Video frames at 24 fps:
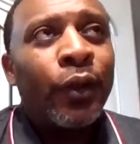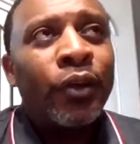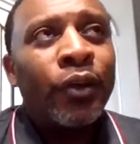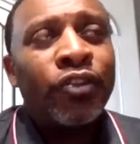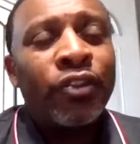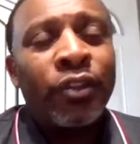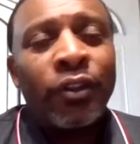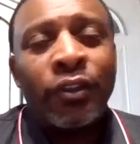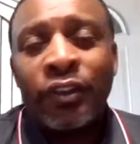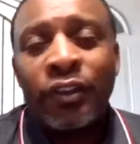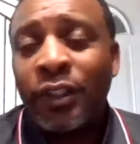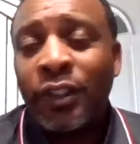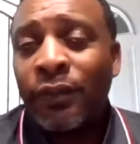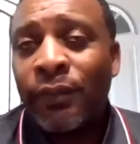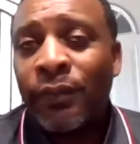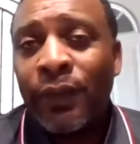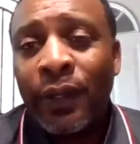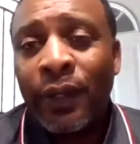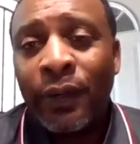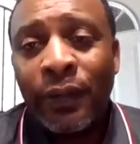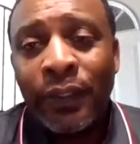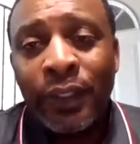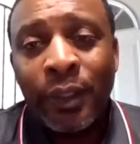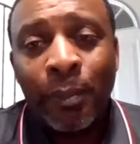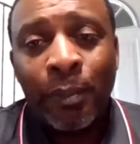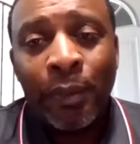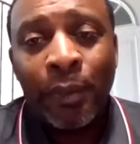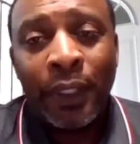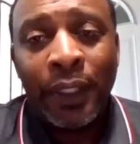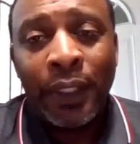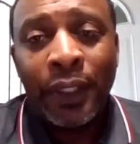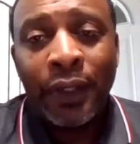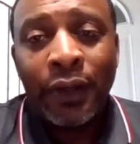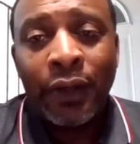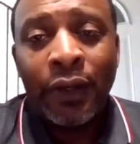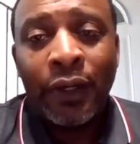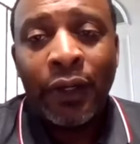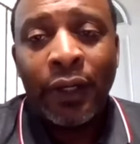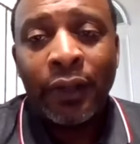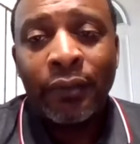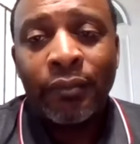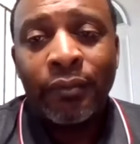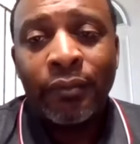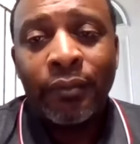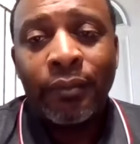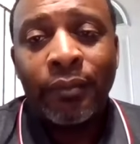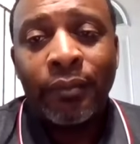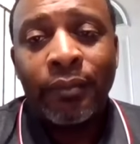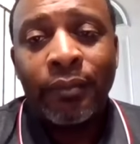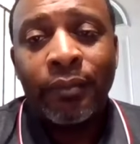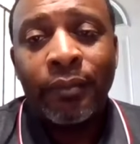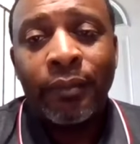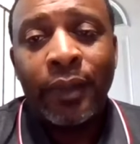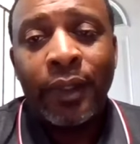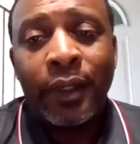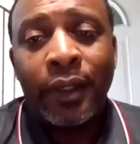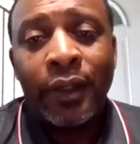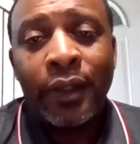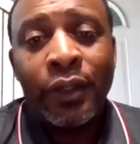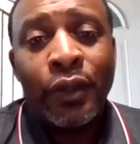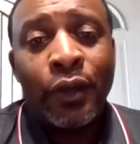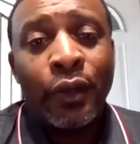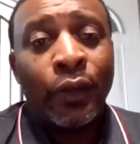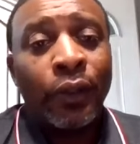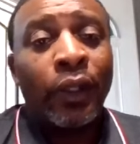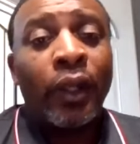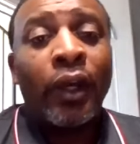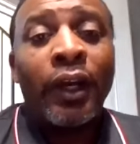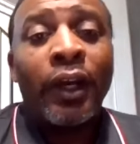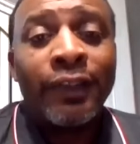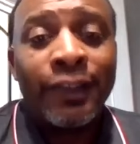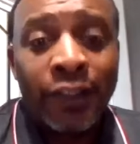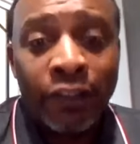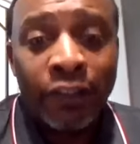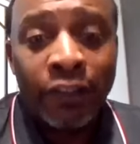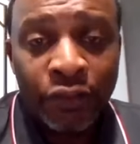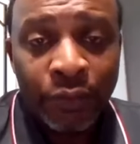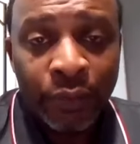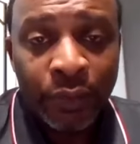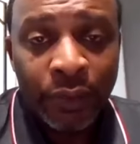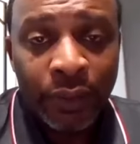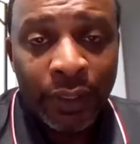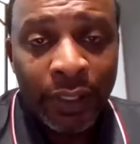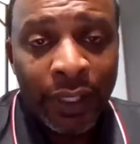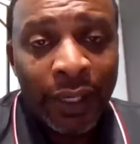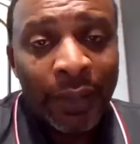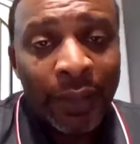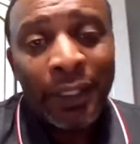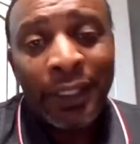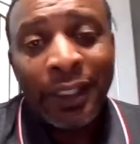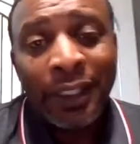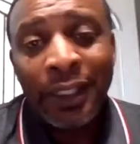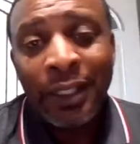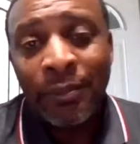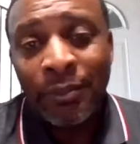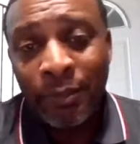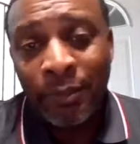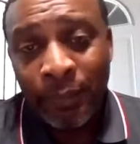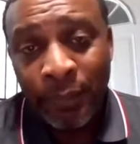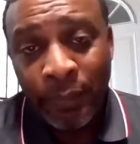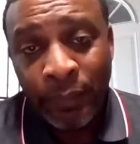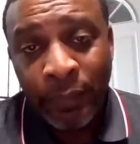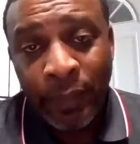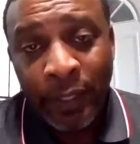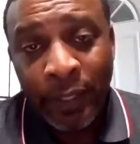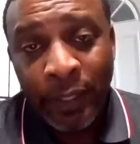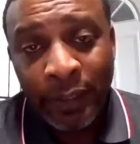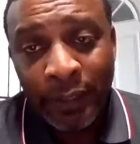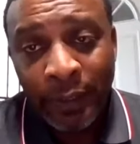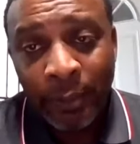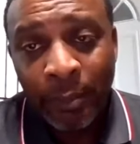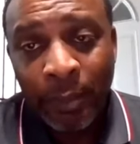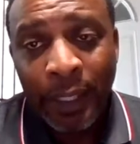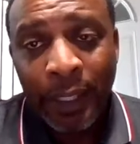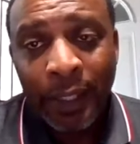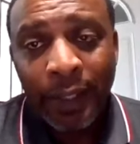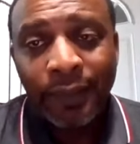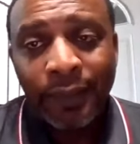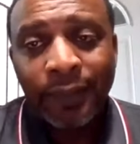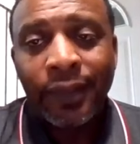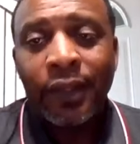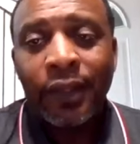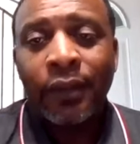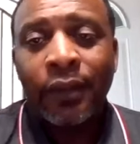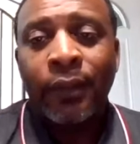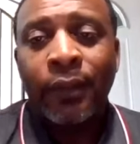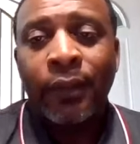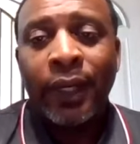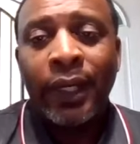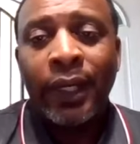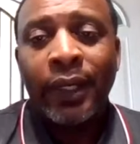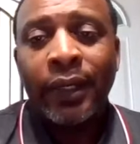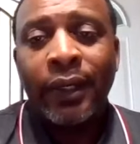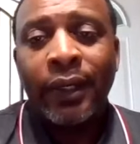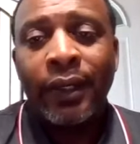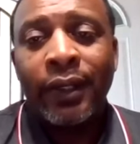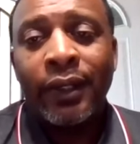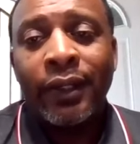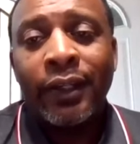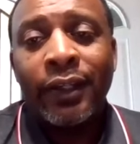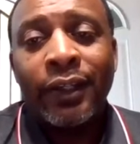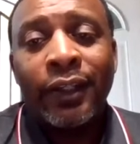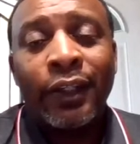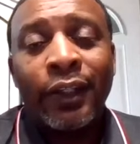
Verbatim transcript: your insurance can vary depending on your loss history. How many claims have you filed in the past, right?